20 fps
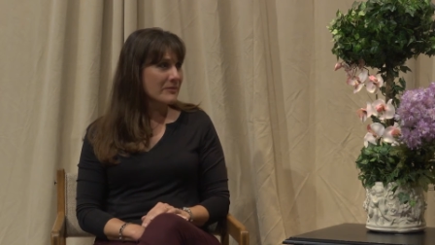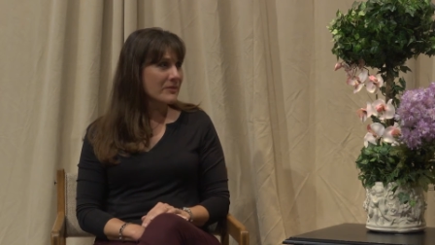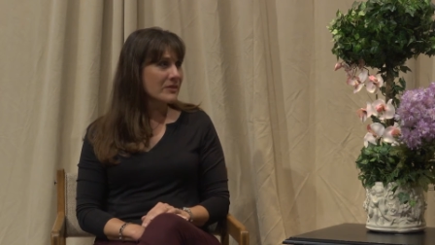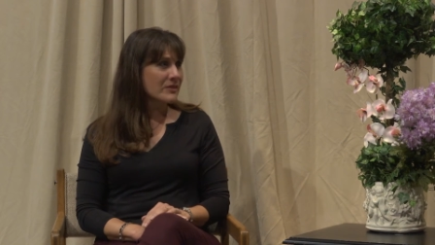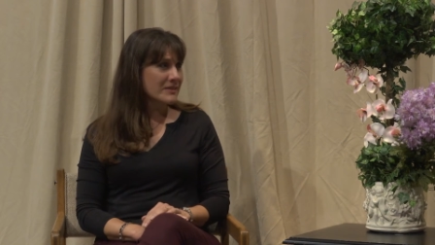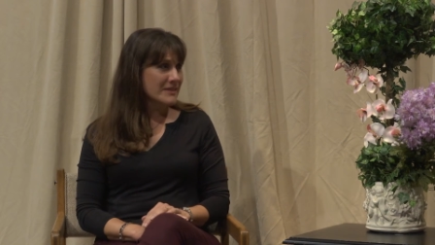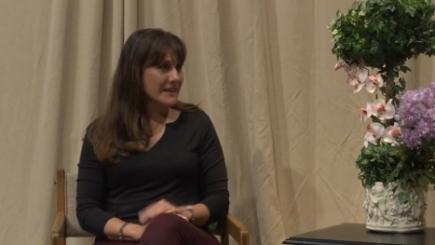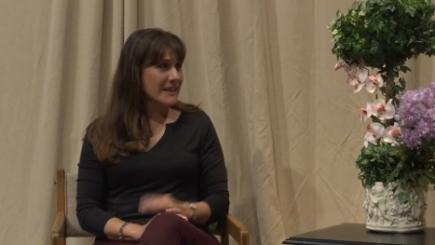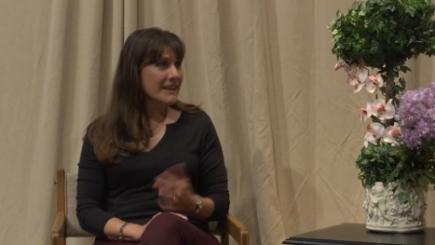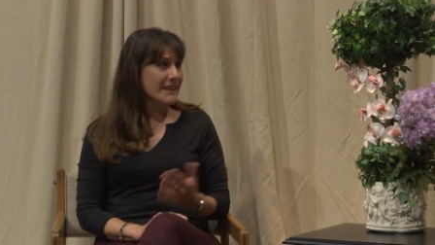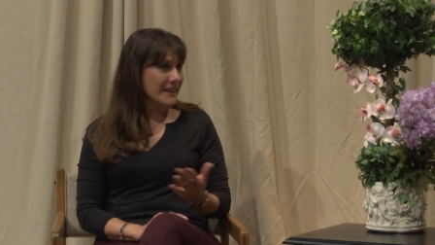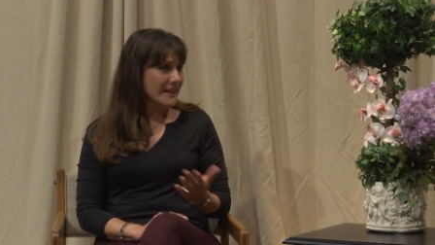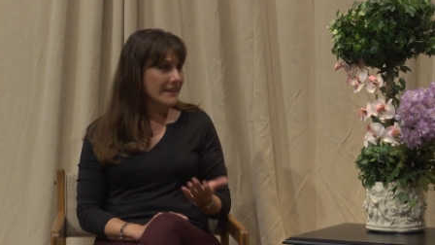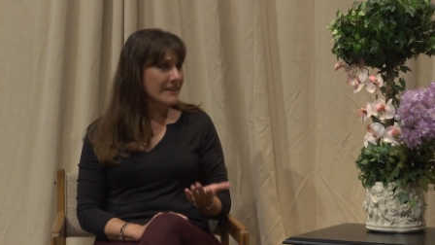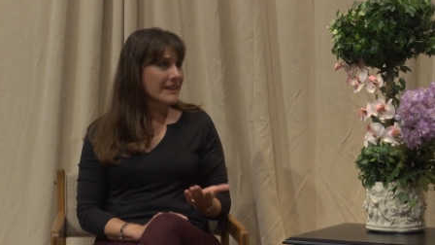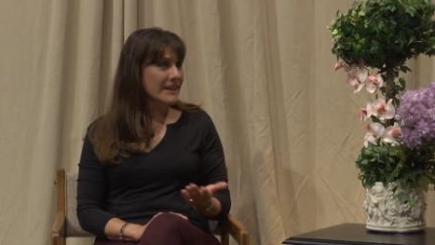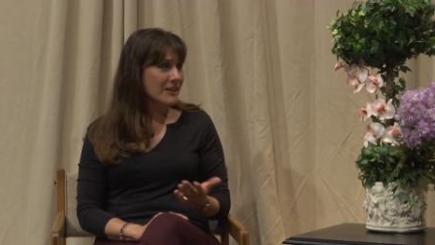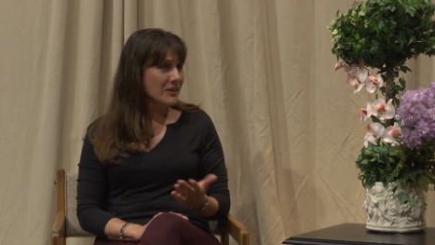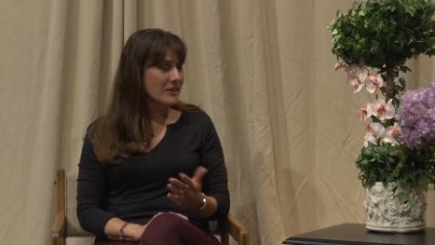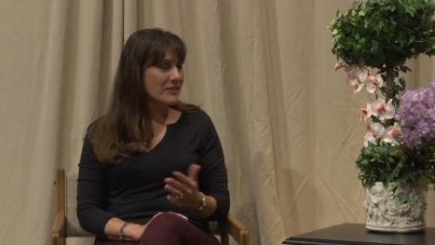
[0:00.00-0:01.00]
for
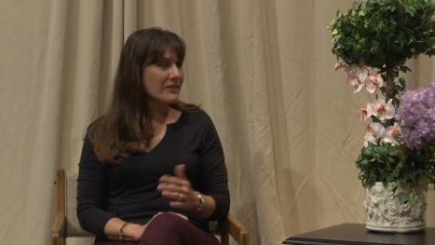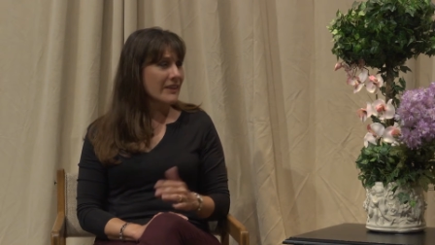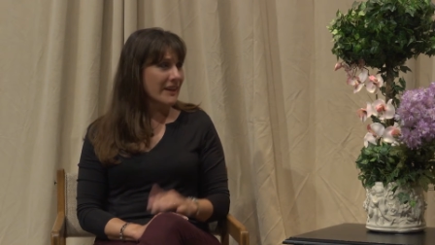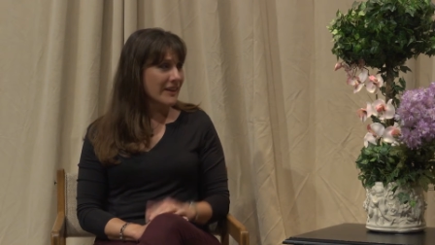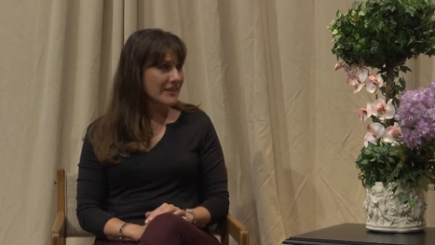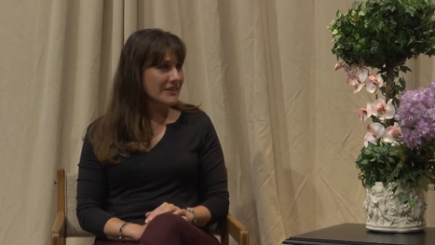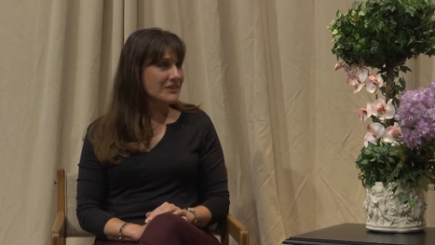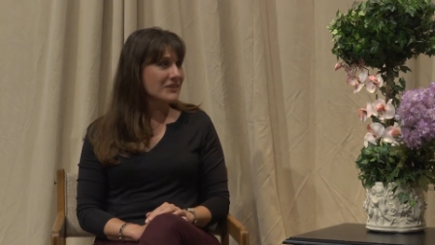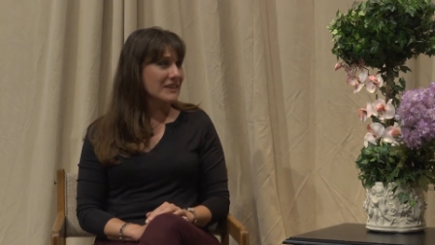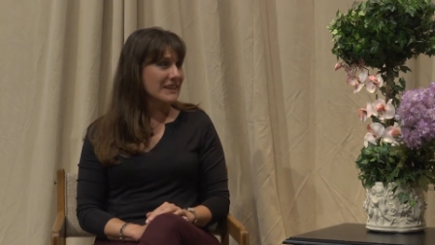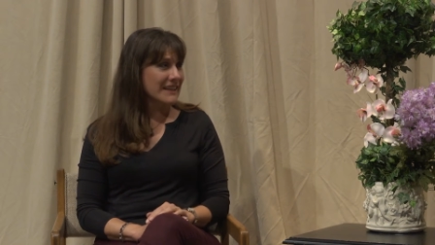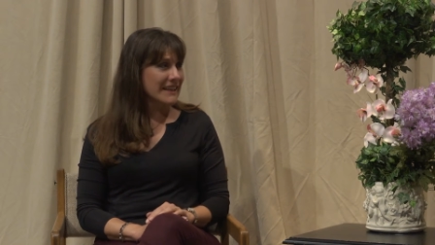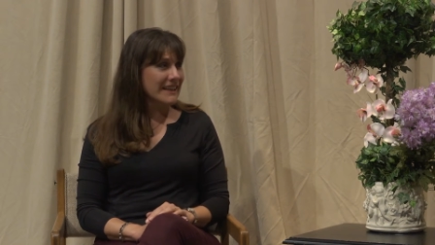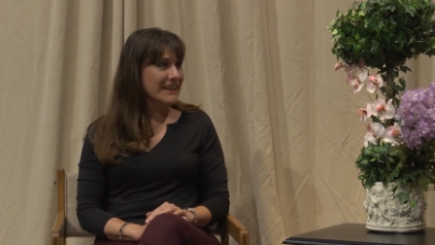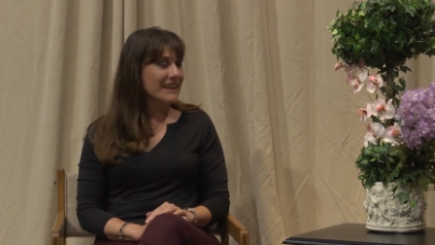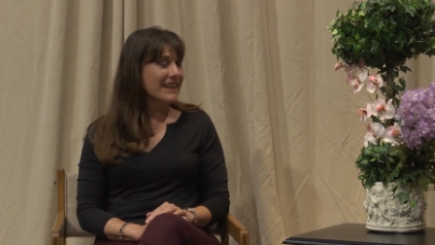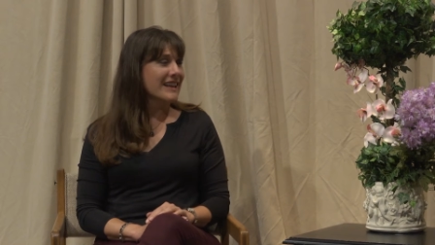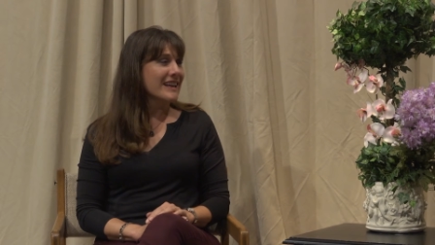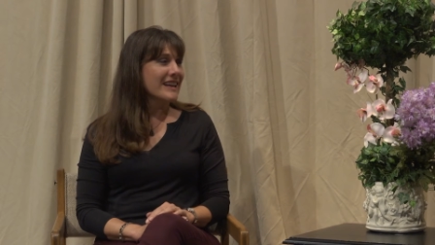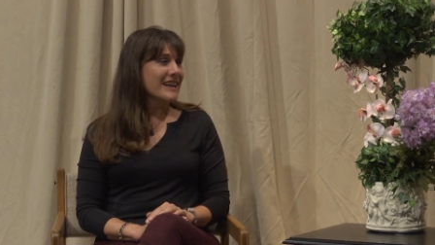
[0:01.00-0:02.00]
taking care of
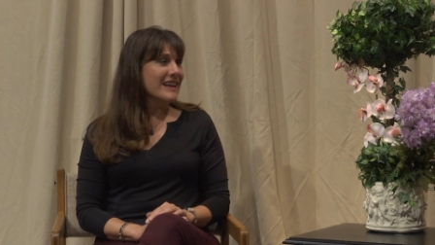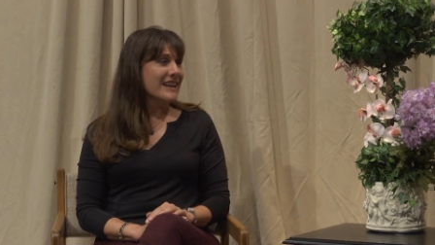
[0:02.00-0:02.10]
elderly.